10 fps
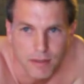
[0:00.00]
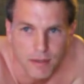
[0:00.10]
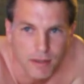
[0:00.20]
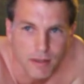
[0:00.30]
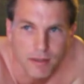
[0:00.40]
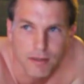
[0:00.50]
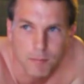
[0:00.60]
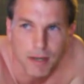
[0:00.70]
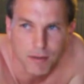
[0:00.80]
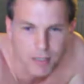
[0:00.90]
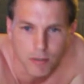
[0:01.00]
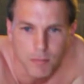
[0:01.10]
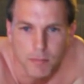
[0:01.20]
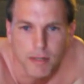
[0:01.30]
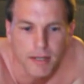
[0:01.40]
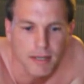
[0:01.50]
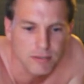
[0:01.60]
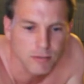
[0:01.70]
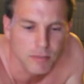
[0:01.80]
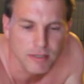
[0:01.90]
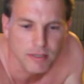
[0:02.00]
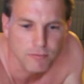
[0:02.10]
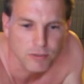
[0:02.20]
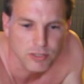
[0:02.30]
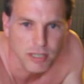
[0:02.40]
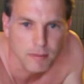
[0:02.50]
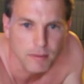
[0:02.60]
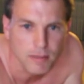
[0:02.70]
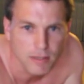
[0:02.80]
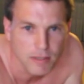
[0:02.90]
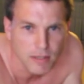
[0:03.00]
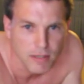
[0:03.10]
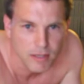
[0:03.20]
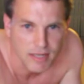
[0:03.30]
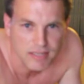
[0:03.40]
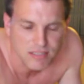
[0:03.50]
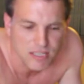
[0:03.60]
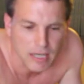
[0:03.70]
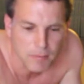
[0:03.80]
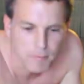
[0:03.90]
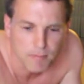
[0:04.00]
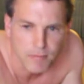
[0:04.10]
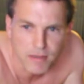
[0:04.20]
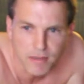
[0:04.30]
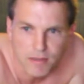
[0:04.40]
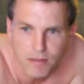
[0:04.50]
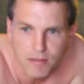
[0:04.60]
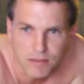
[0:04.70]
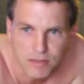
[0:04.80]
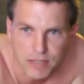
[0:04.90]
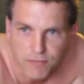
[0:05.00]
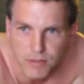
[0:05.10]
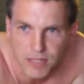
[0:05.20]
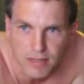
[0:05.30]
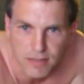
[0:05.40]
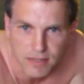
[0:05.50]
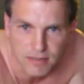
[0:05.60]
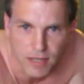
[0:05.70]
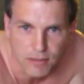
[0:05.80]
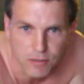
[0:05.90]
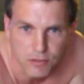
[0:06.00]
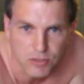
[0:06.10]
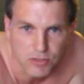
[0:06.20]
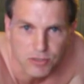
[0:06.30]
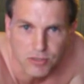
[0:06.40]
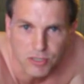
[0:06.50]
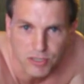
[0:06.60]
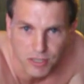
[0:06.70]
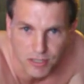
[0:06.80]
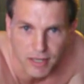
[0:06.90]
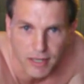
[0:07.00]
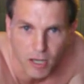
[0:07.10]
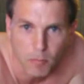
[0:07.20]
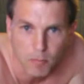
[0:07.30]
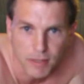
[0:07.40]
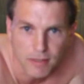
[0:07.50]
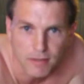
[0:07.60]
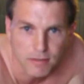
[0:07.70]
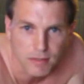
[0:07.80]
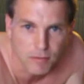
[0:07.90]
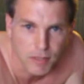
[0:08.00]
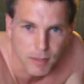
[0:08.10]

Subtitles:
And it about killed me, but I got to a minute that first time. Each time, different techniques that I used just kind of helped me to